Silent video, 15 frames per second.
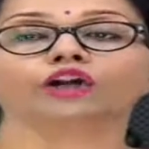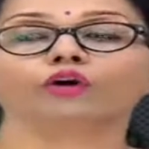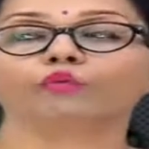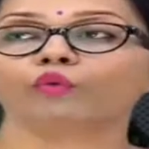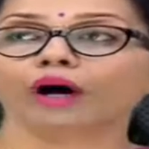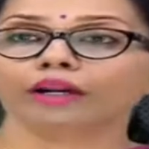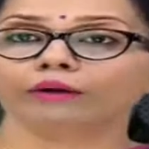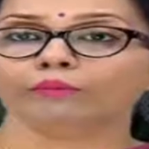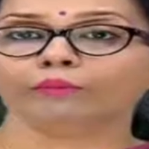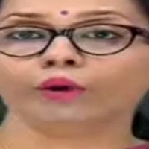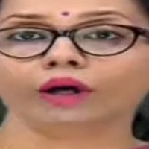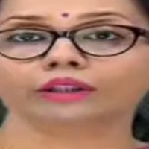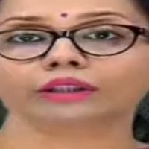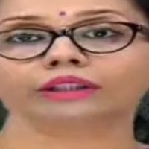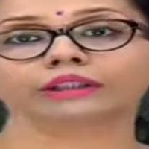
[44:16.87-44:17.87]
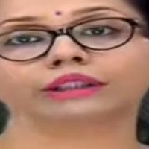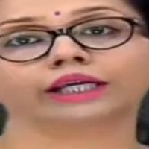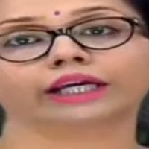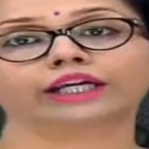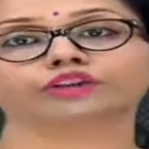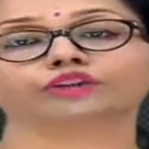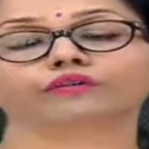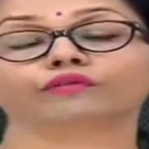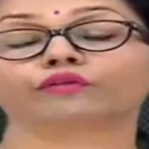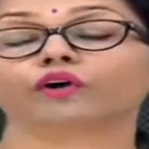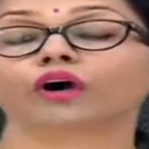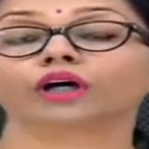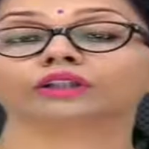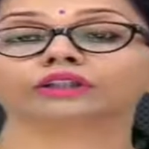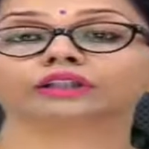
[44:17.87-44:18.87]
Now, one important is, of
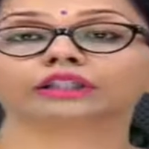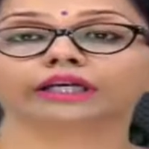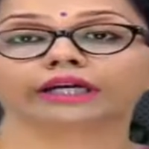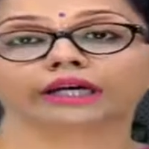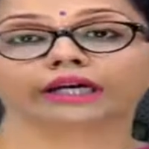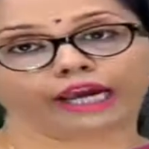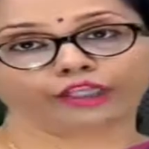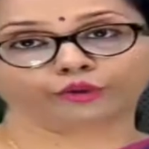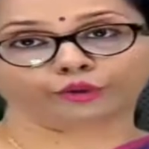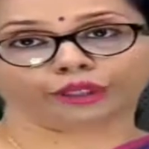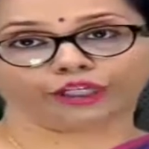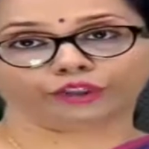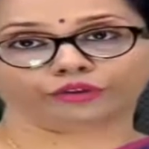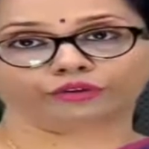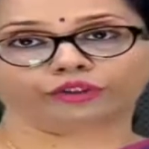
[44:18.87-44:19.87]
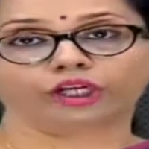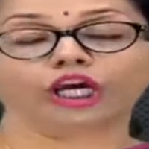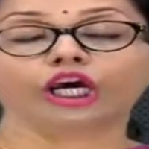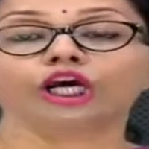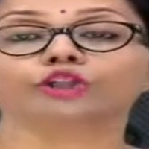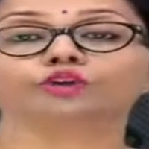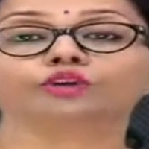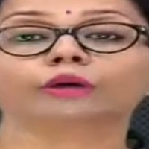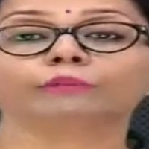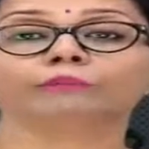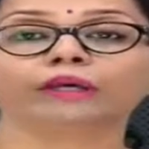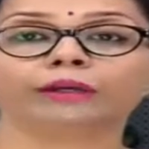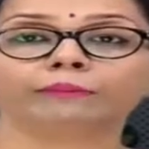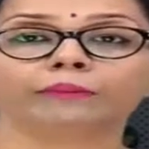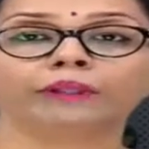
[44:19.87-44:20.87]
course, education. So, the
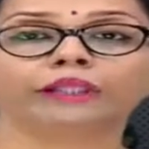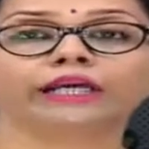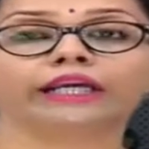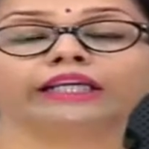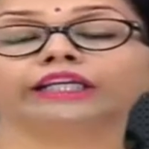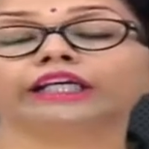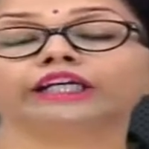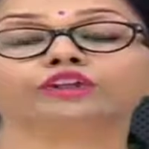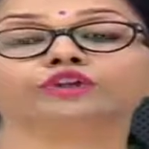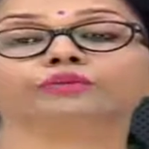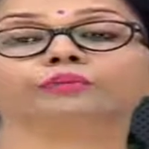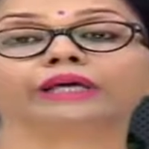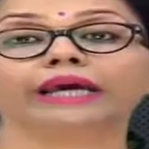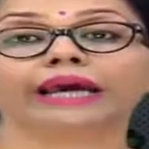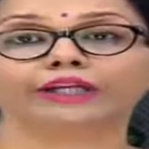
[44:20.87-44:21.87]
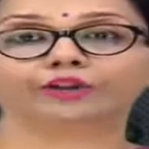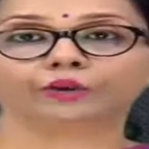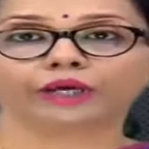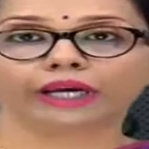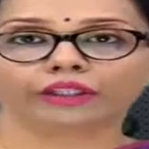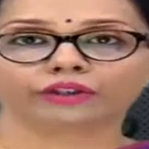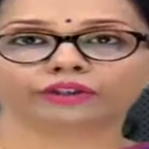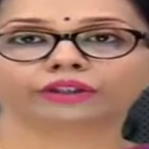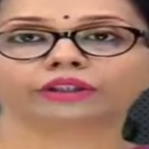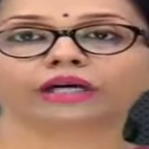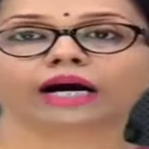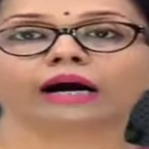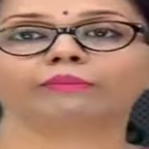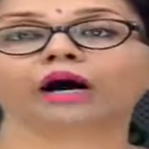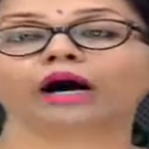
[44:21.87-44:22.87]
people, they need to be educated
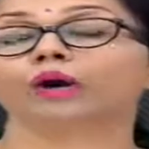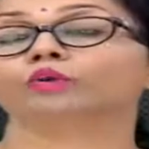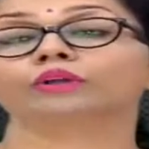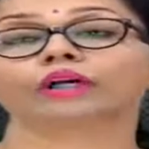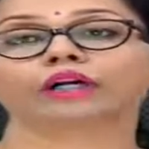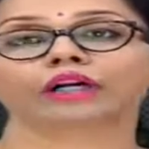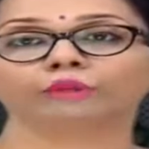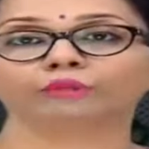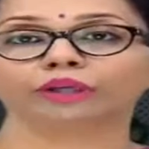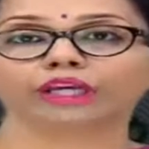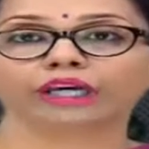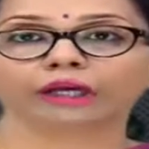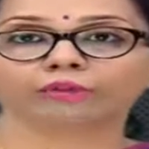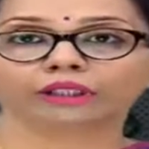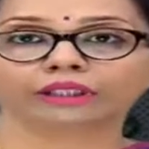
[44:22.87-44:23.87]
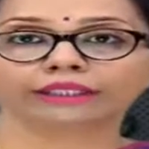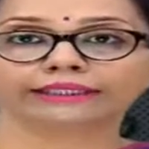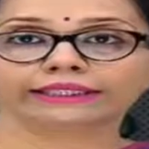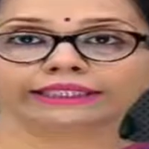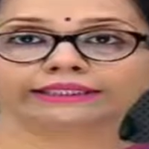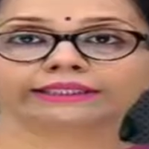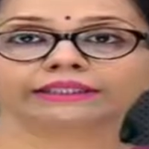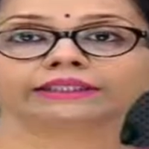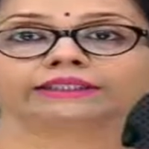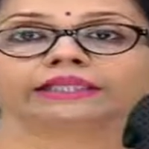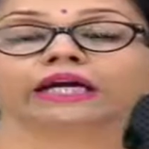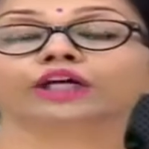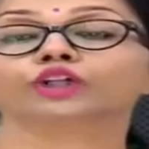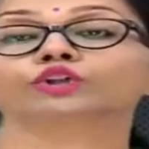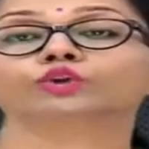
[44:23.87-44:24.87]
about the communicable diseases
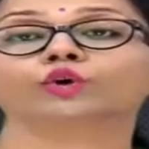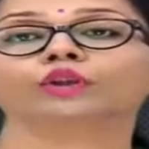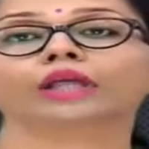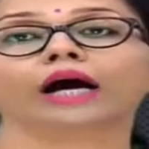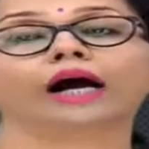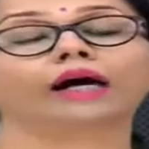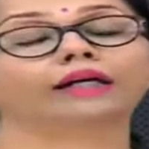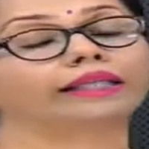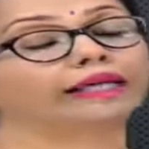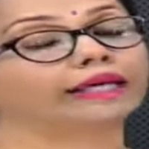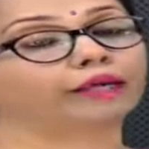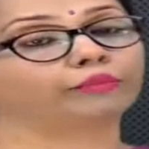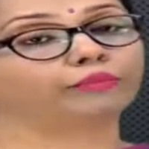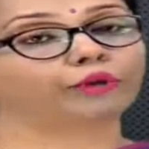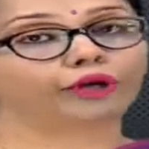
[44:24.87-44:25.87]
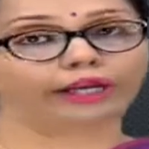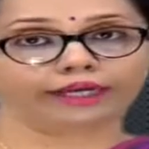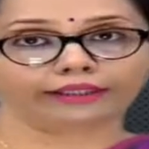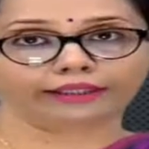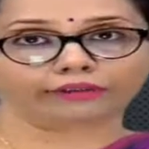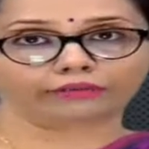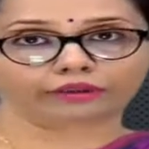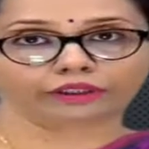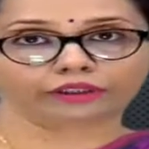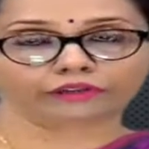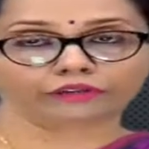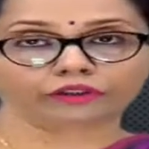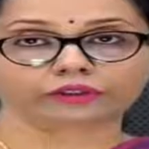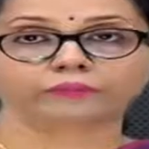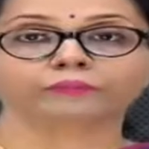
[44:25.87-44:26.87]
so that they can protect
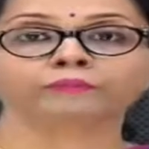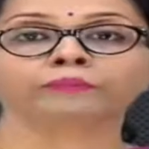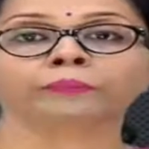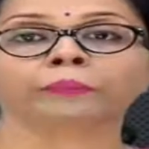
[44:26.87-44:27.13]
themselves.